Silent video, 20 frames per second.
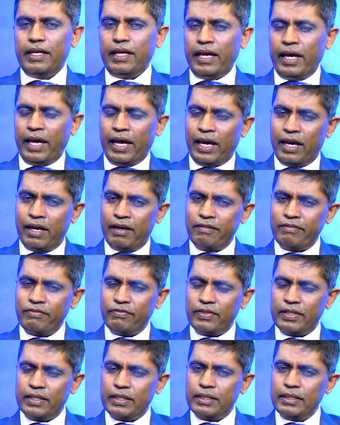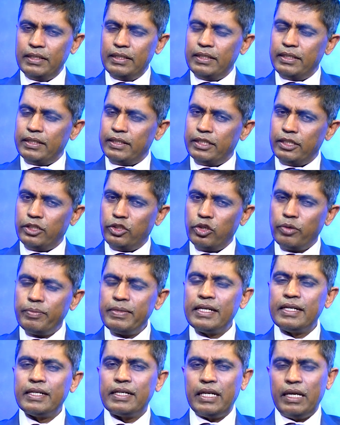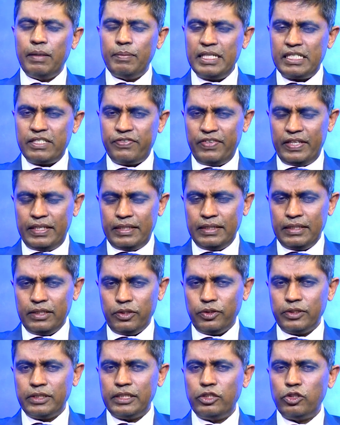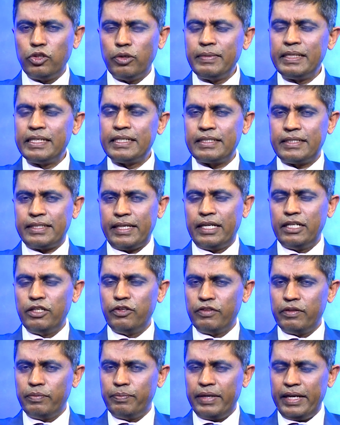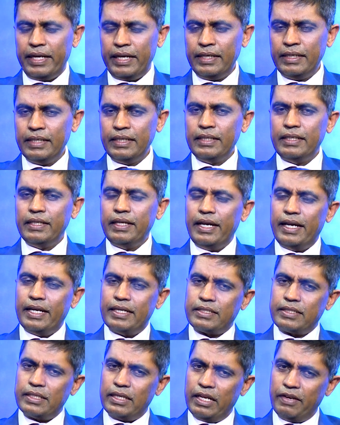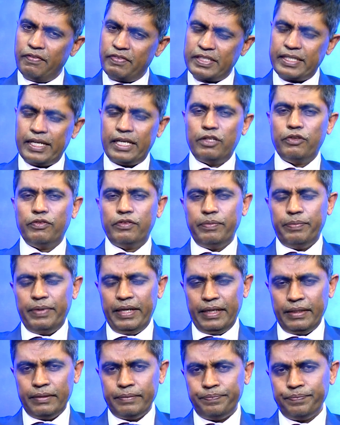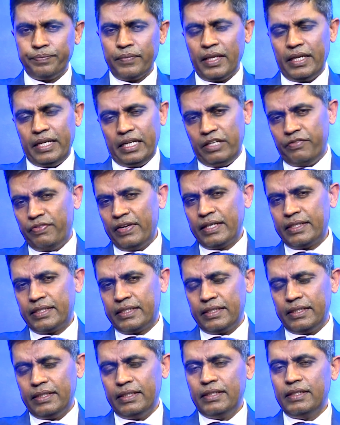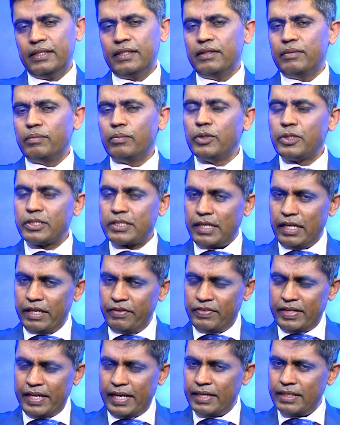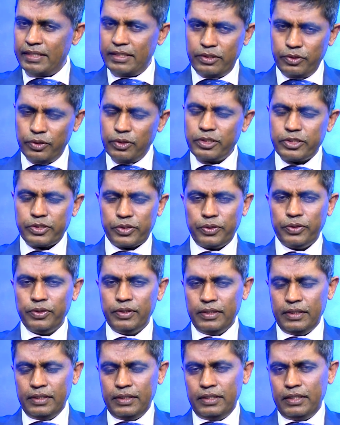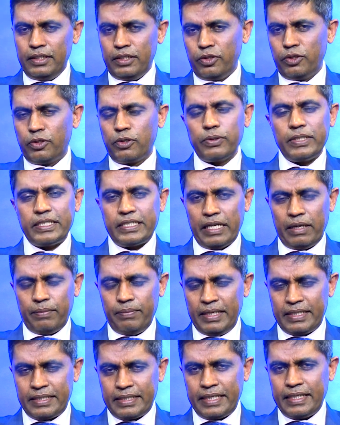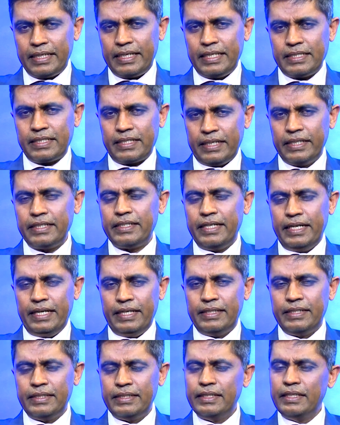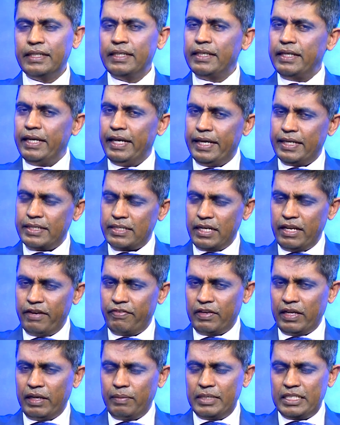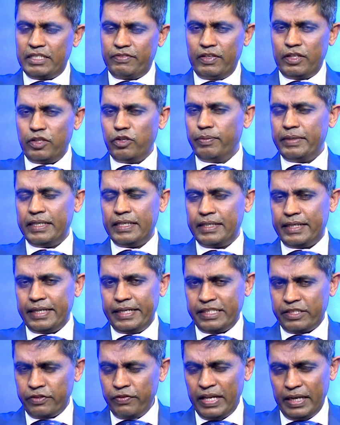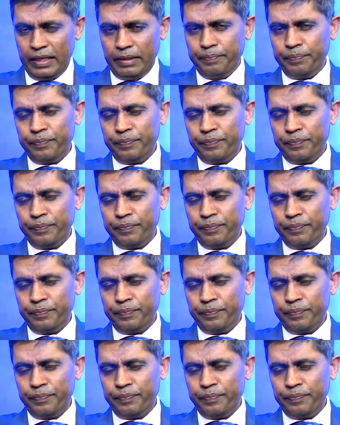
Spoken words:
have the dominant hemisphere or the dominant side of the brain as the left side of the brain. In fact, most left-handed also, not to the same extent as right-handed, has left hemisphere dominant as well.